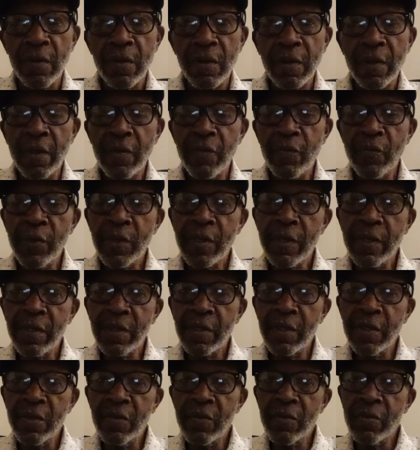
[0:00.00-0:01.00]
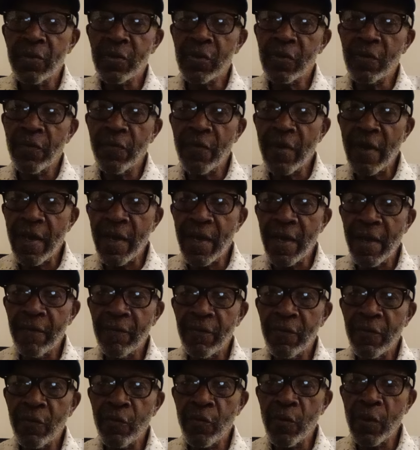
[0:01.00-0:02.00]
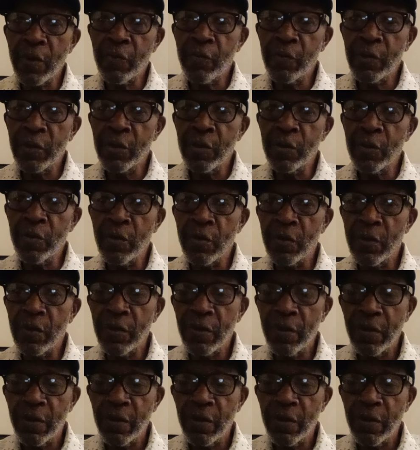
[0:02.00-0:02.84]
can we continue to survive the way we're doing